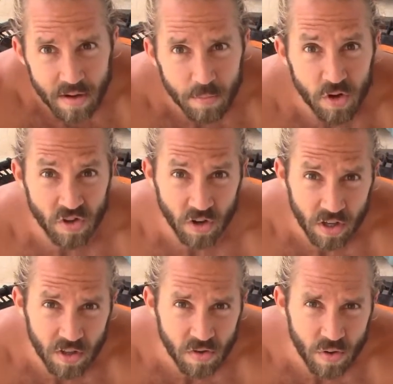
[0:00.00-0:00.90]
your
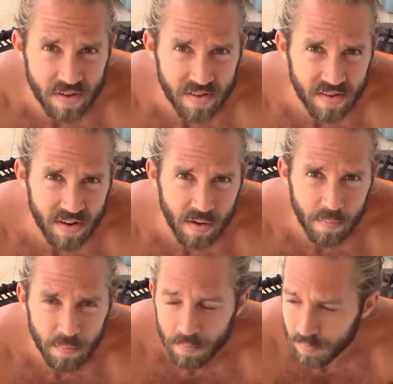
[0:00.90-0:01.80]
circulatory
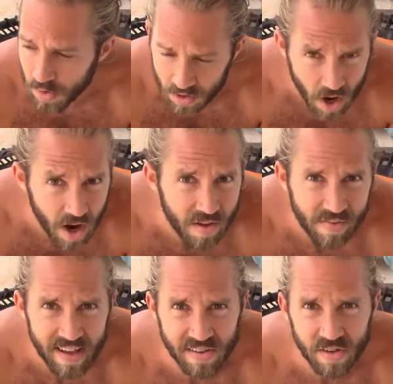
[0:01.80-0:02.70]
system, your
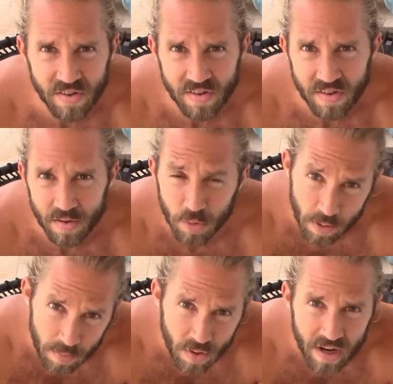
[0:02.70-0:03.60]
cardiovascular system, your
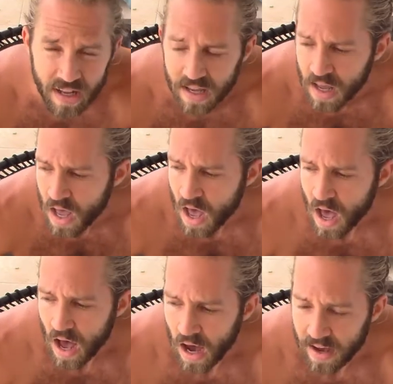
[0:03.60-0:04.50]
immunity.
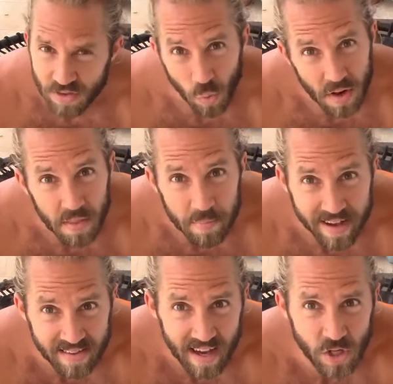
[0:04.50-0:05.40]
It's one of the
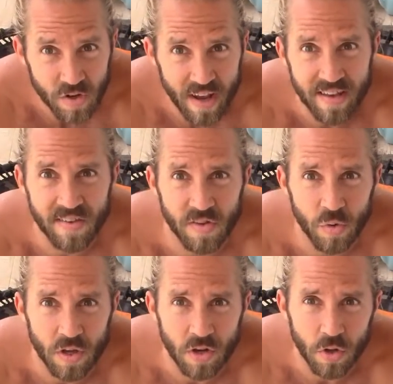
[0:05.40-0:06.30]
best exercises you
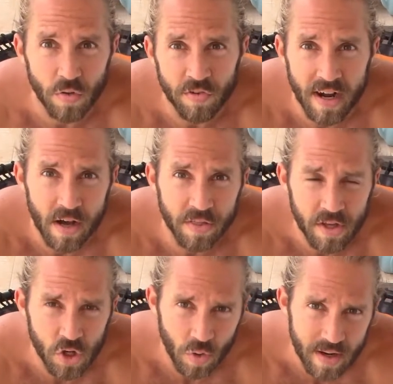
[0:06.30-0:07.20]
can do for healthy
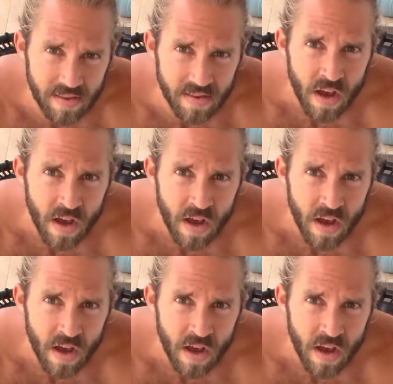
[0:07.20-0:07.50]
joints,